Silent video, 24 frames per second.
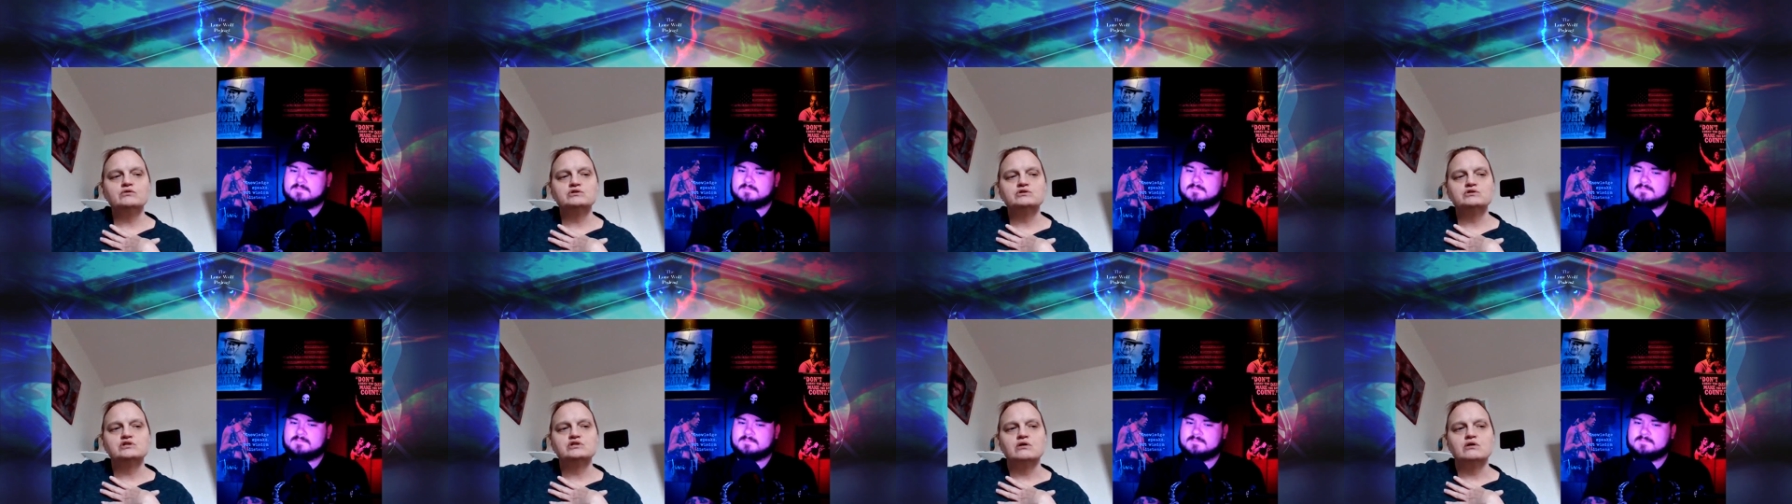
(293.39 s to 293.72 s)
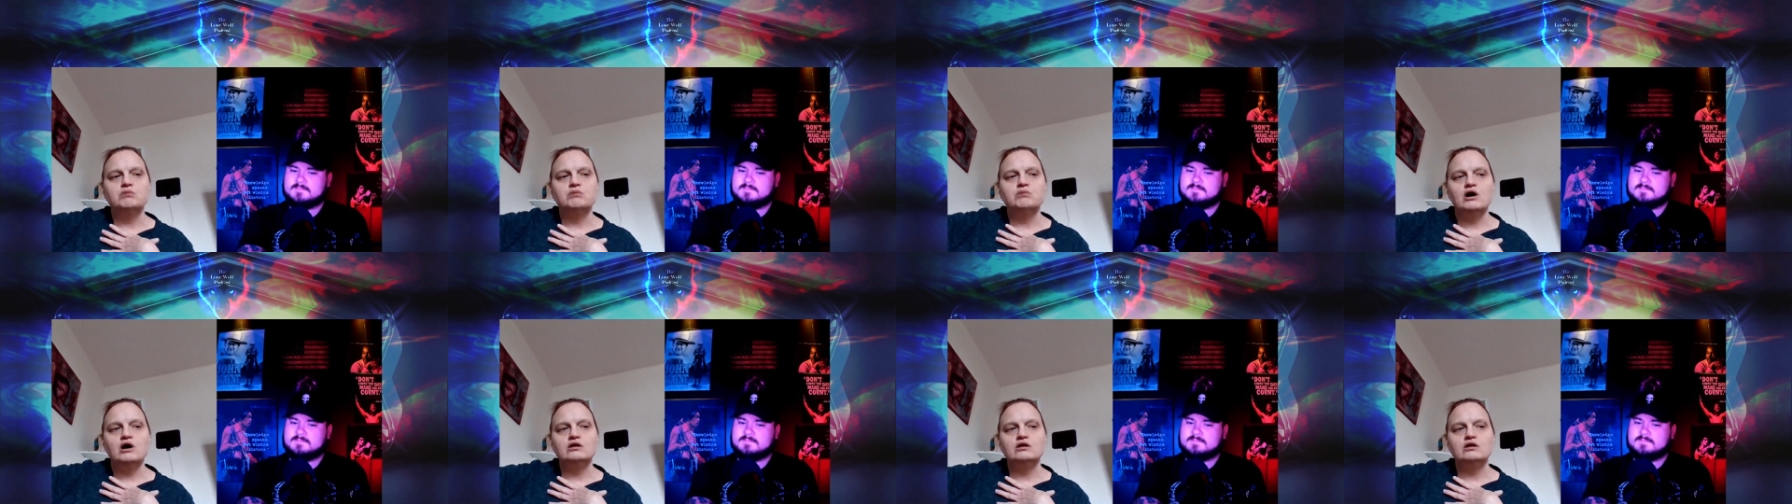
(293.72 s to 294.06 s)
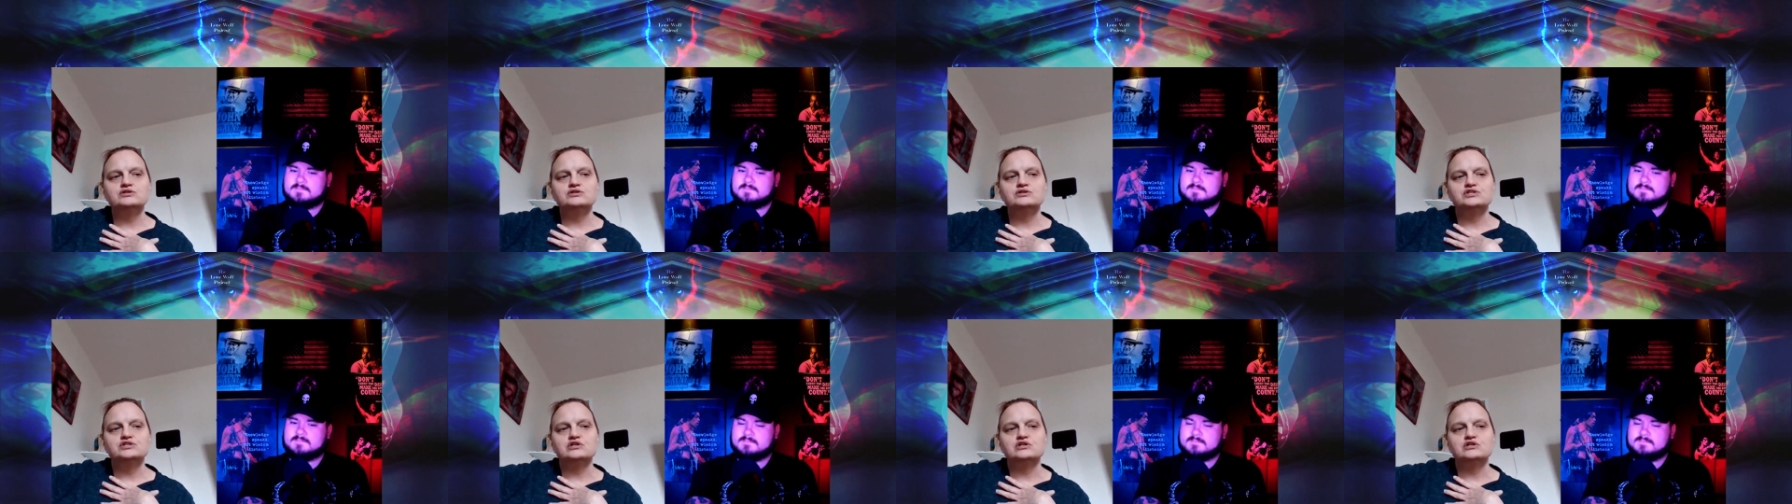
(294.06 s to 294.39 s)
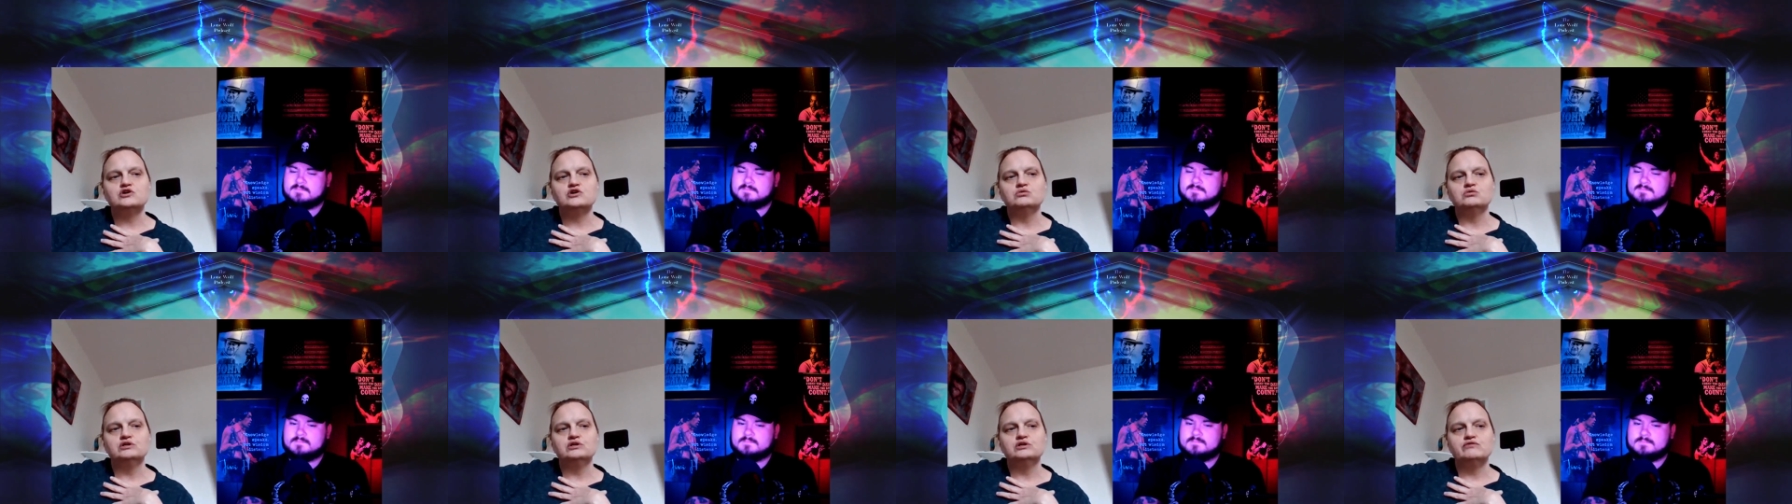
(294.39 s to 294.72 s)
focus on
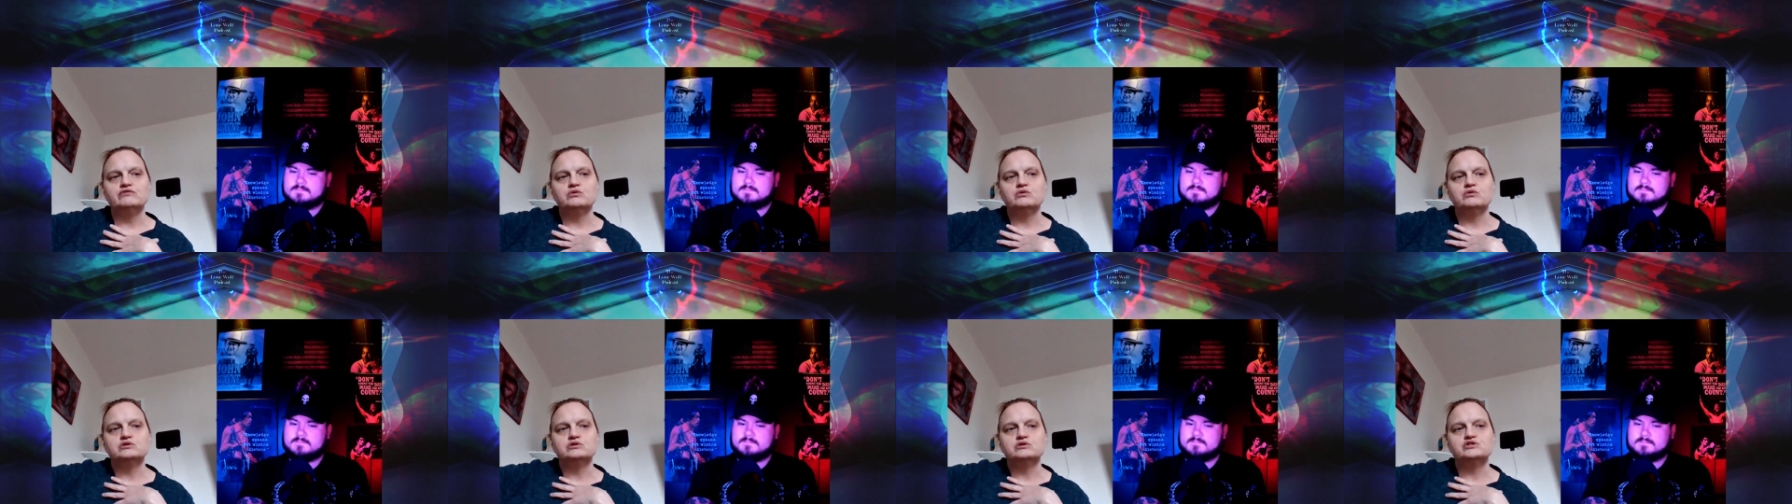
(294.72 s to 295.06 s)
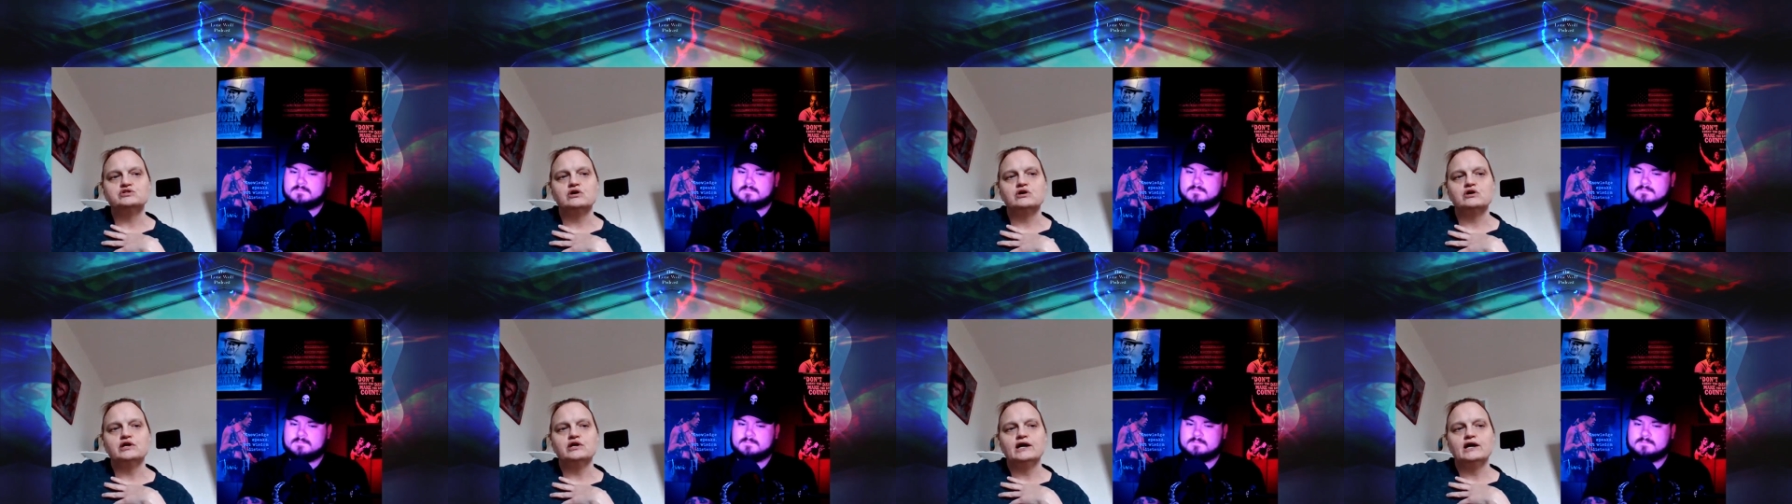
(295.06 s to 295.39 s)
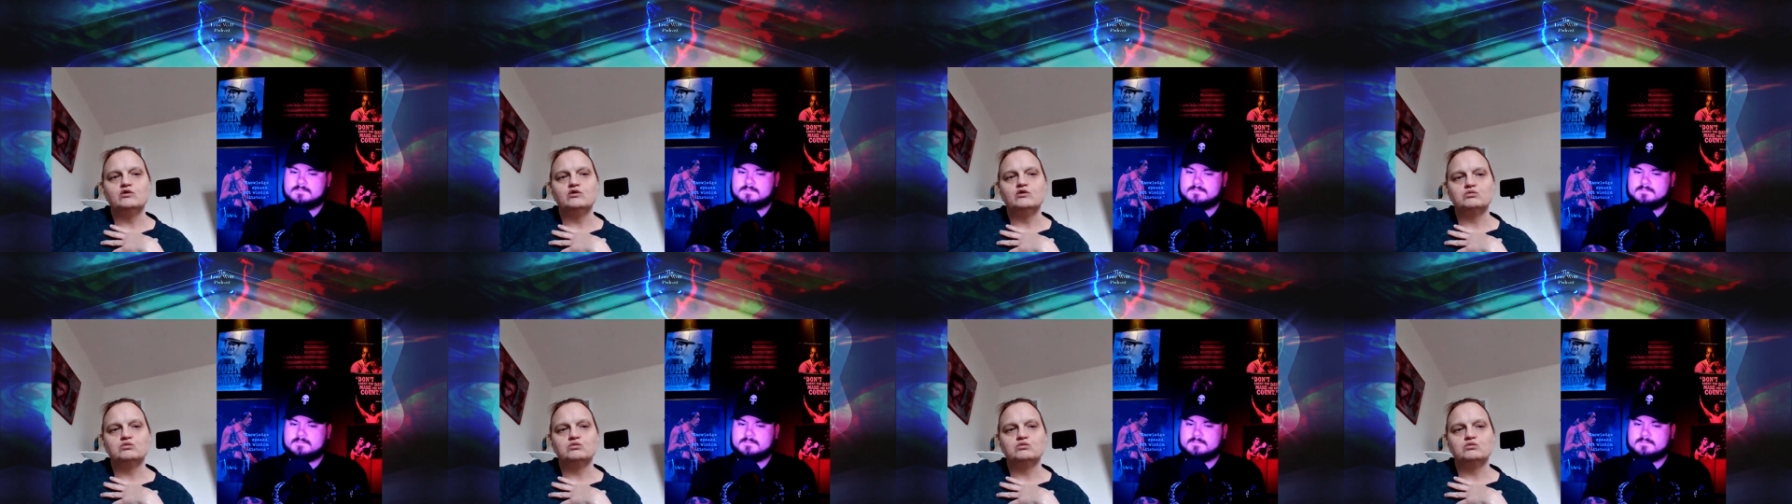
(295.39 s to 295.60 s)
policy and only focus on